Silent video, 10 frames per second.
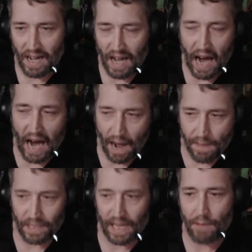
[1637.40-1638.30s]
I'm
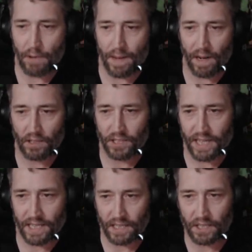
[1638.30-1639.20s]
glad we made all the
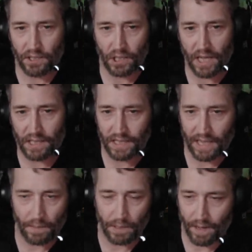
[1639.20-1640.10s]
changes because you guys see how
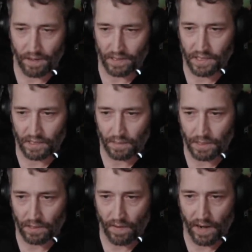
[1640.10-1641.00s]
much better the system is
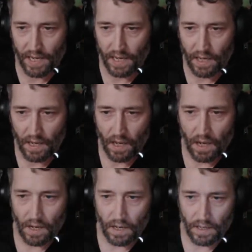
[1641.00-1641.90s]
already.
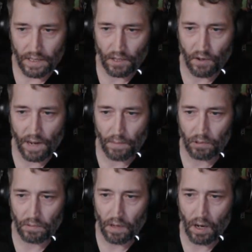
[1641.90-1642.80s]
It's incredible.
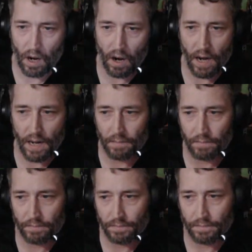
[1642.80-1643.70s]
All right.
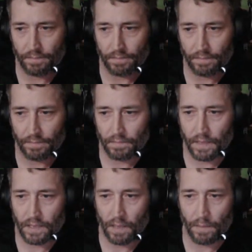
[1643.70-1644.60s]
It's
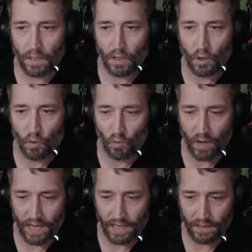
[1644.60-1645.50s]
coming along
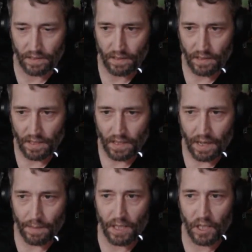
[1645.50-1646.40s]
great. I
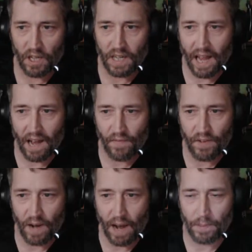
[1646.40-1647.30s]
mean, look how few
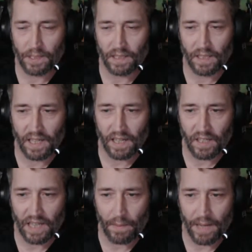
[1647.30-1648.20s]
hoppers did. Look
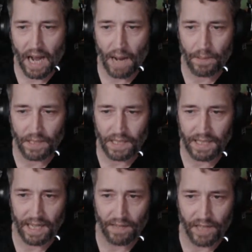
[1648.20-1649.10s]
how many hoppers I
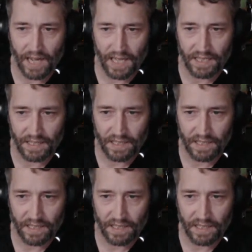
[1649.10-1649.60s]
saved, guys.